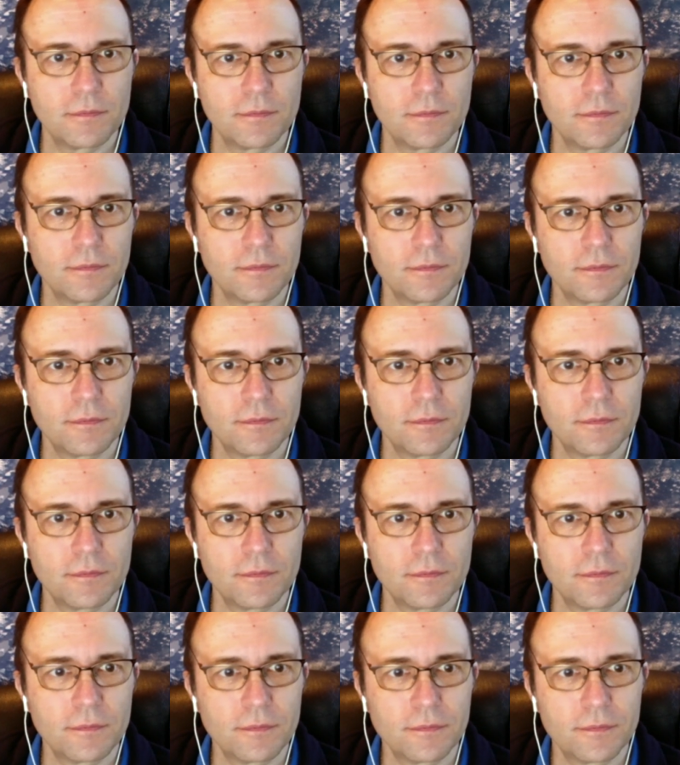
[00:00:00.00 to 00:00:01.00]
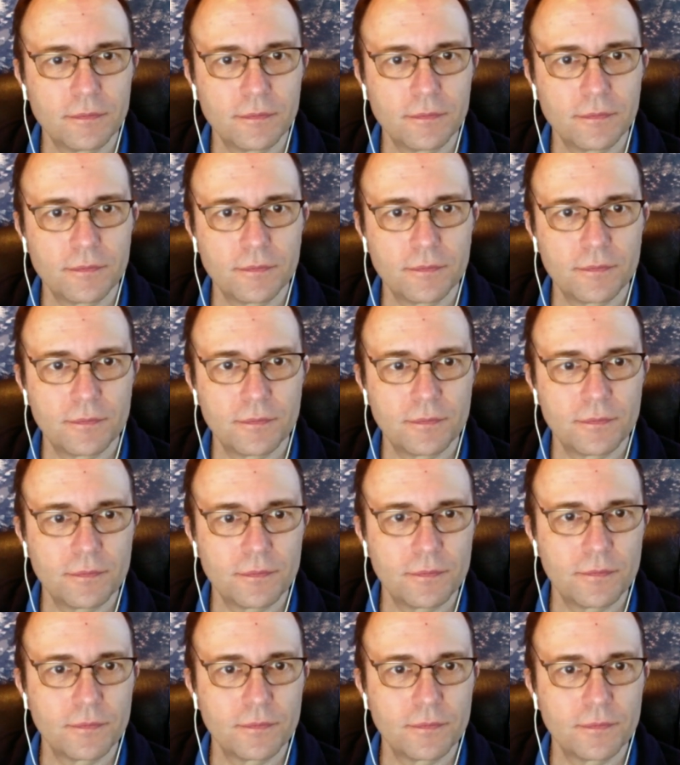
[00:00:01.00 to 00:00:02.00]

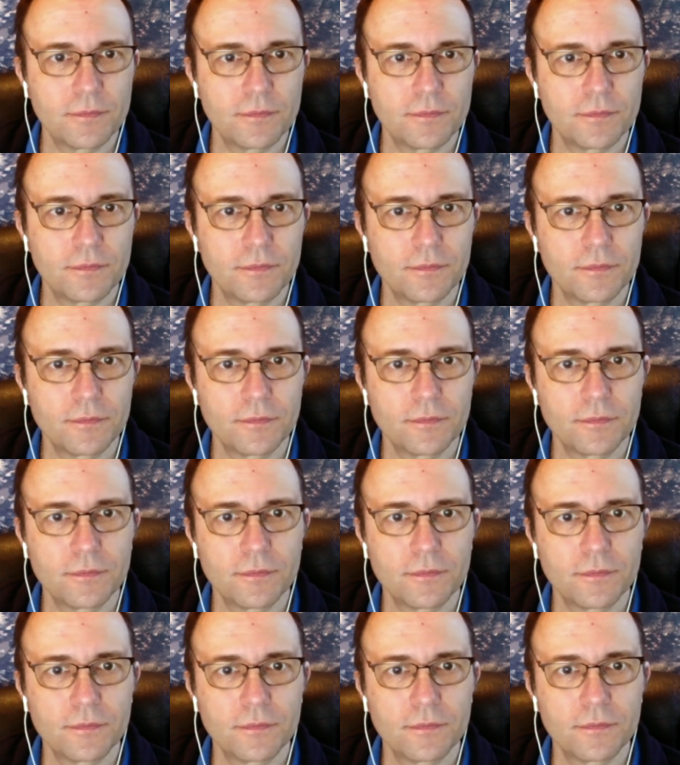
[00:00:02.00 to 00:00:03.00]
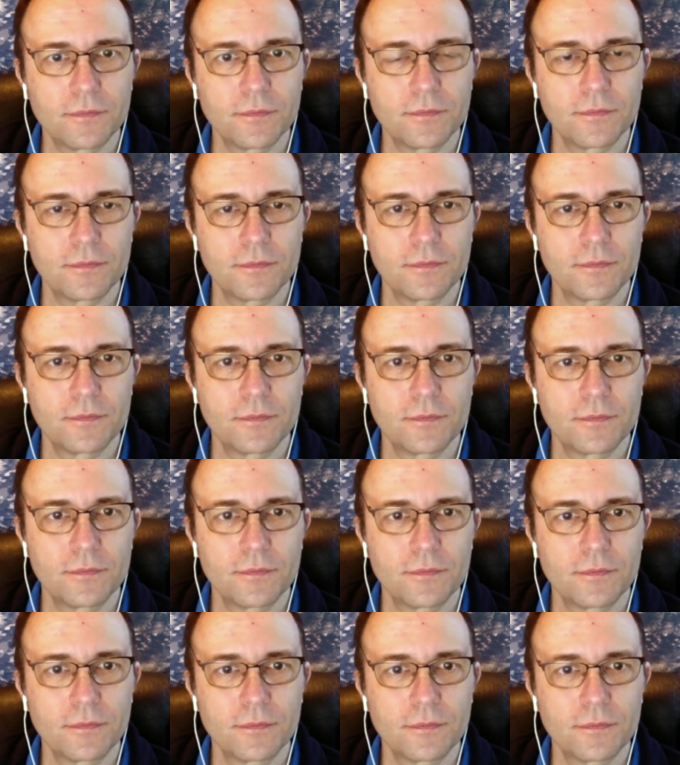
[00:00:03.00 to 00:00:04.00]

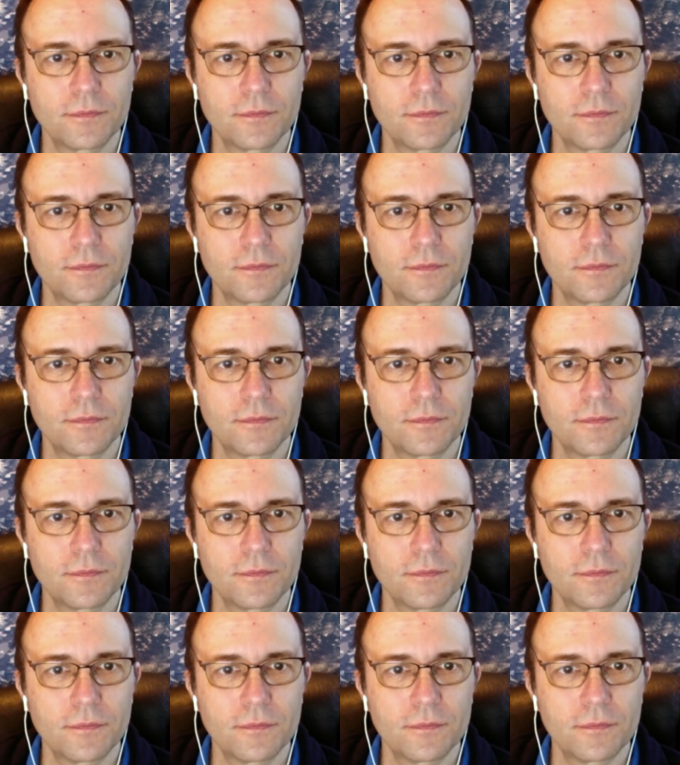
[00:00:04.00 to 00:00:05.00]
(silent)